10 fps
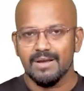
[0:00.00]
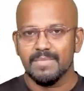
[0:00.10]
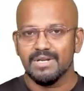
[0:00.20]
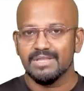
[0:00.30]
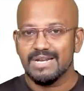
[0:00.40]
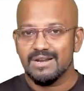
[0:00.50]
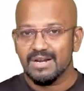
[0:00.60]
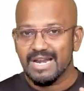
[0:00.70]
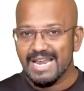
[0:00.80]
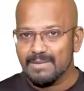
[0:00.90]
but the
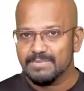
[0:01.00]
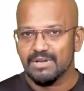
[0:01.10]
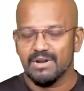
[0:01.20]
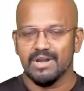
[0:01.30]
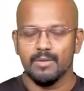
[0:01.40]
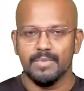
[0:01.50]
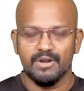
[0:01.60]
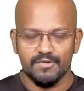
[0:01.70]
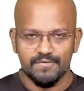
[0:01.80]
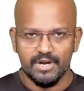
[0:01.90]
drug names are a little bit
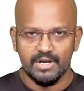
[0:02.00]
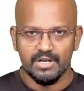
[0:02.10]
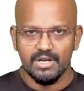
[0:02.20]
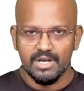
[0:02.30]
different.